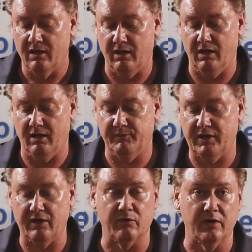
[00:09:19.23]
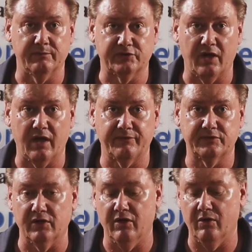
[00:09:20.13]
You can't run them
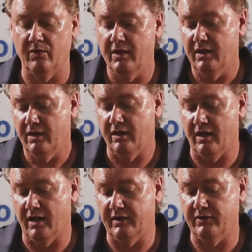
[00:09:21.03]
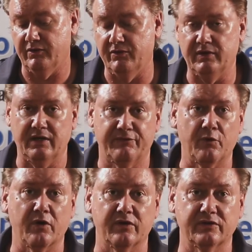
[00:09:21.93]
soft. So you need a
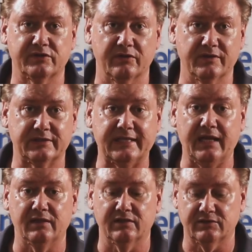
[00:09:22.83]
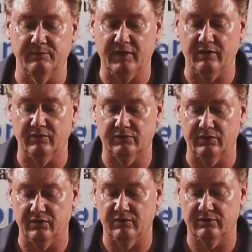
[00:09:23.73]
400 series stainless to be able
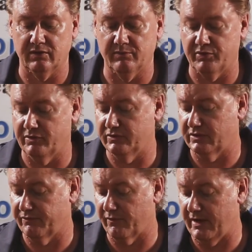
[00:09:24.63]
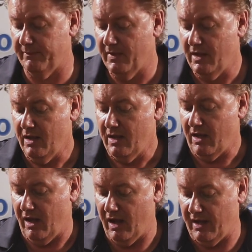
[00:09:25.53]
to produce the frame.
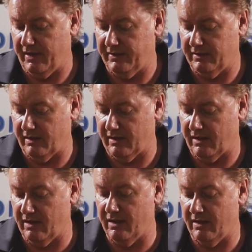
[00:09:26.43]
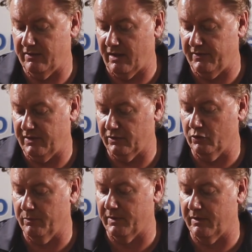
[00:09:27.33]
On the
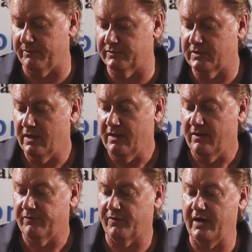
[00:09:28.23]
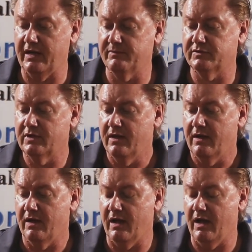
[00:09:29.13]
aluminums frames,
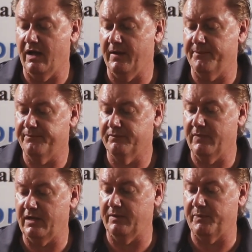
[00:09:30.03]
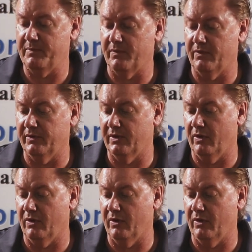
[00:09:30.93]
many people,